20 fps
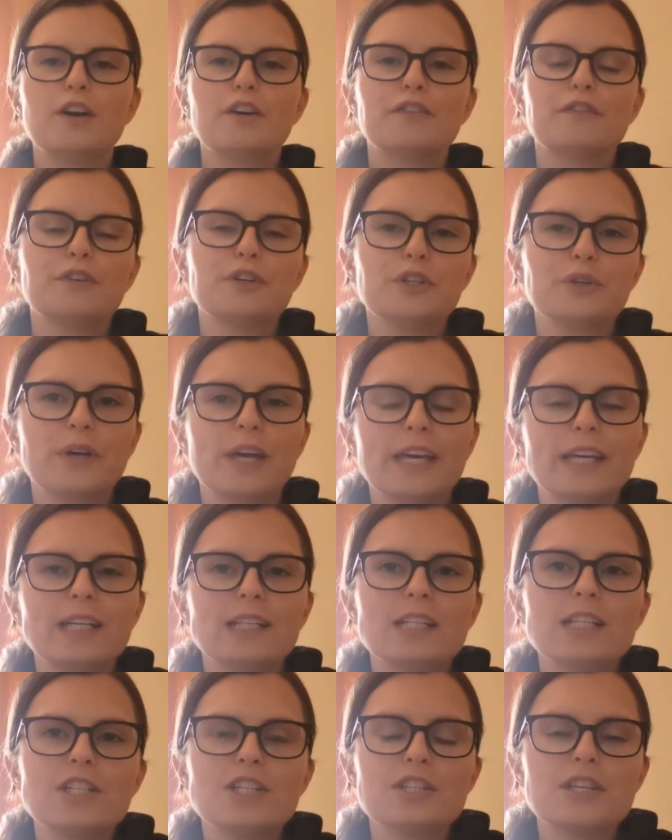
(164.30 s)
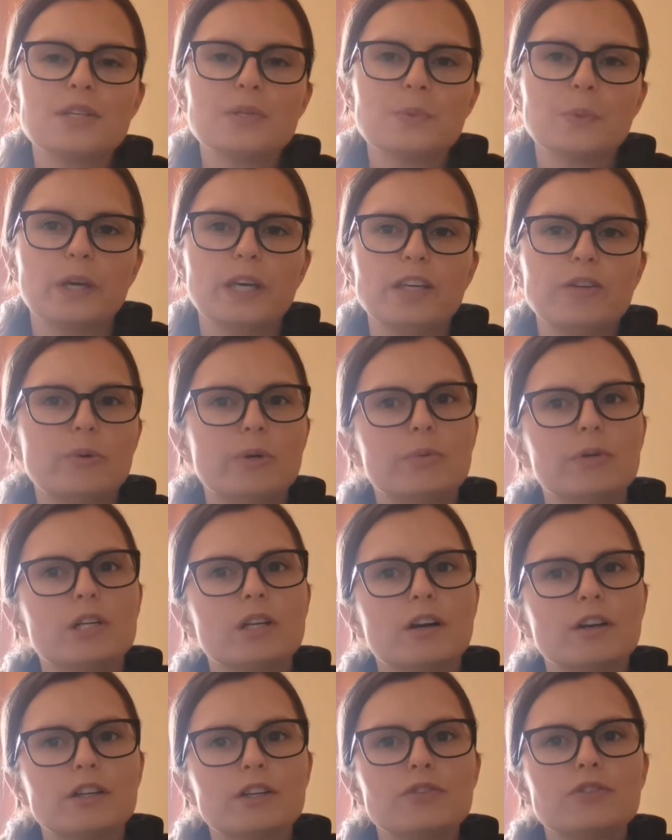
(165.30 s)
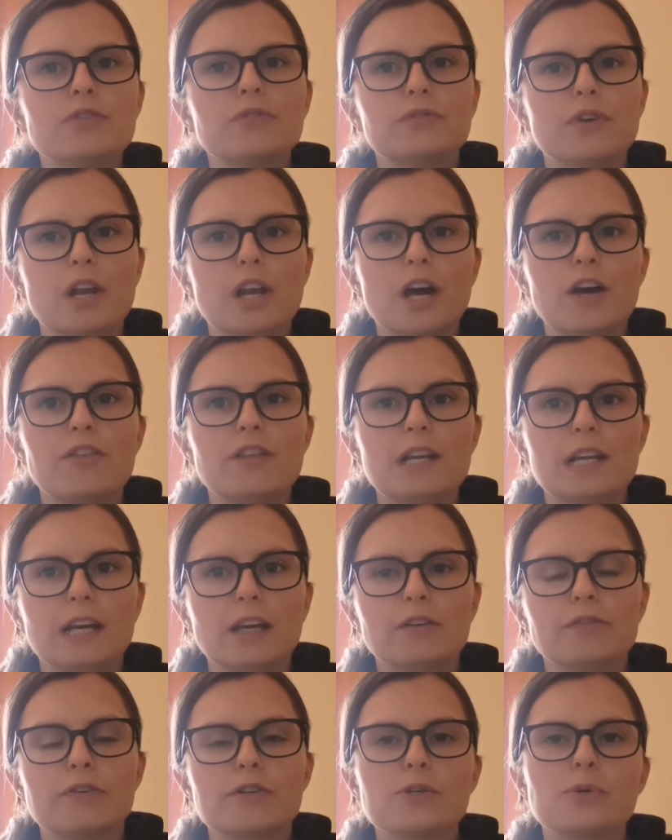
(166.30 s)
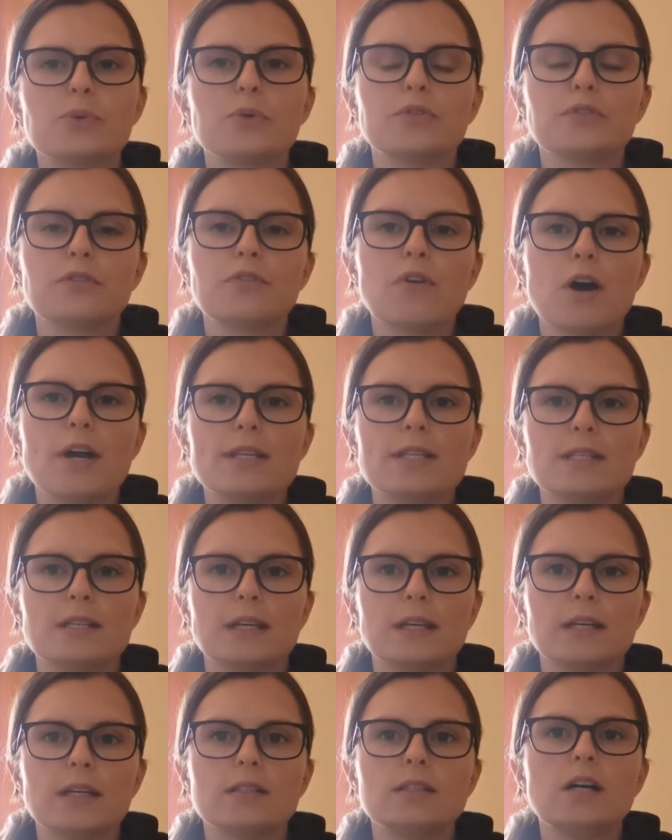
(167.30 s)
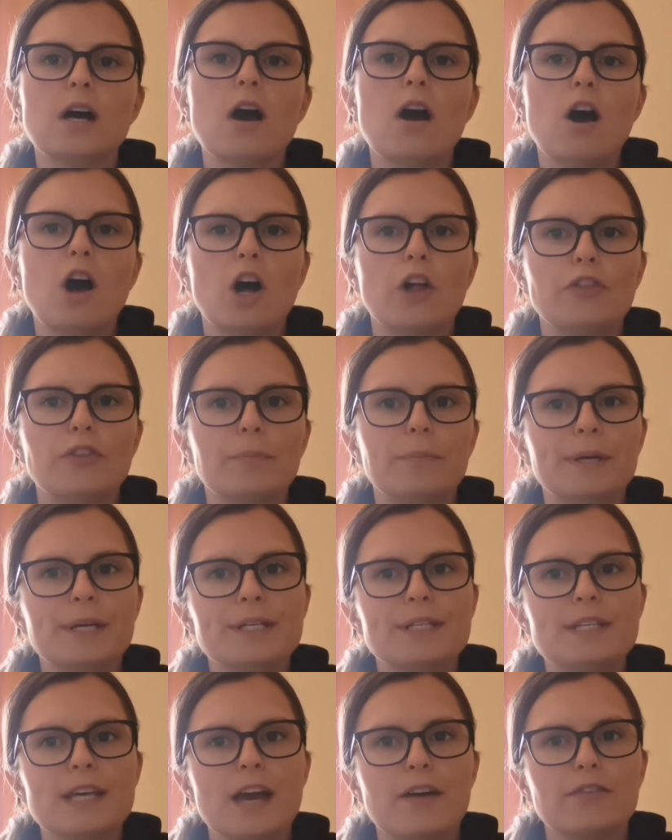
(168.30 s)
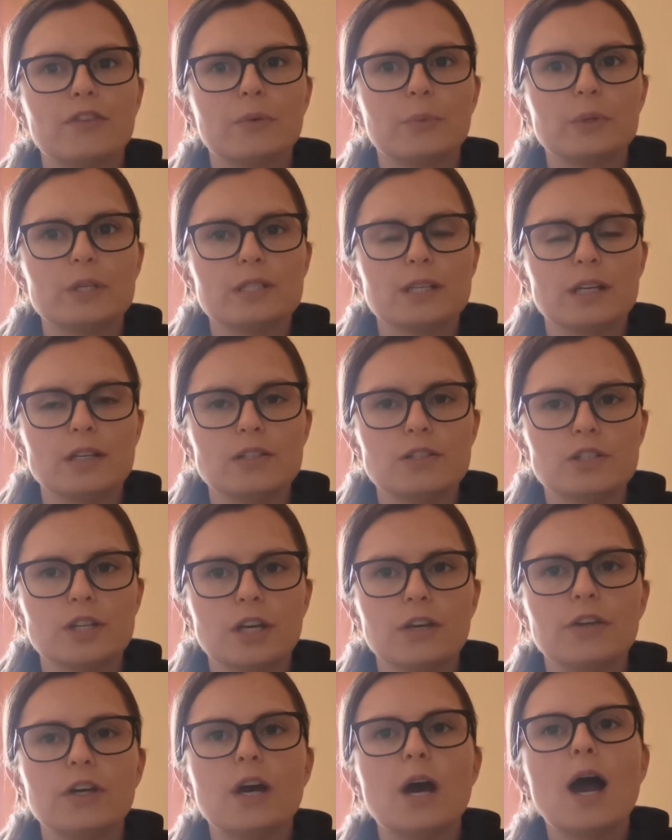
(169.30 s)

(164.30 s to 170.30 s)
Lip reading: For your English this week, we would like you to follow the link for Talk for Writing on the PDF that we send you.